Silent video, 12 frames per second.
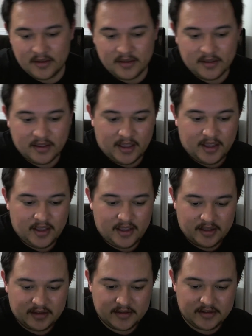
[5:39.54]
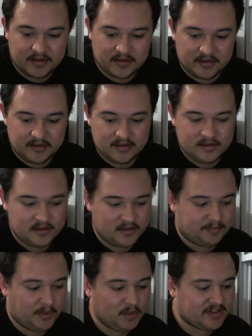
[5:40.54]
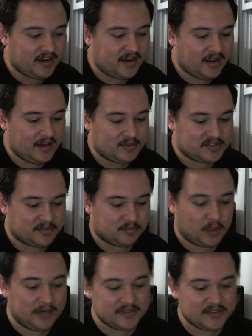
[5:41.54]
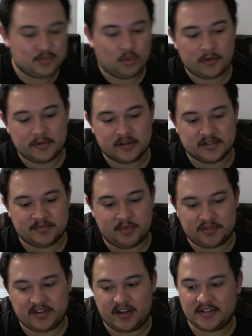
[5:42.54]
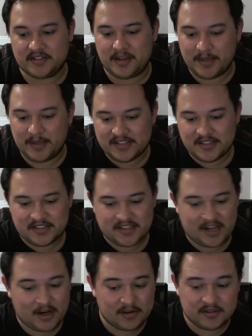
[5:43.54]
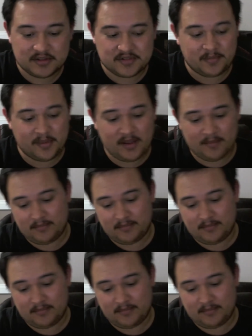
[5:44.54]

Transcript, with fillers: And the bow tie was a Bravest Warriors bow tie, so I'm guessing it's characters from them.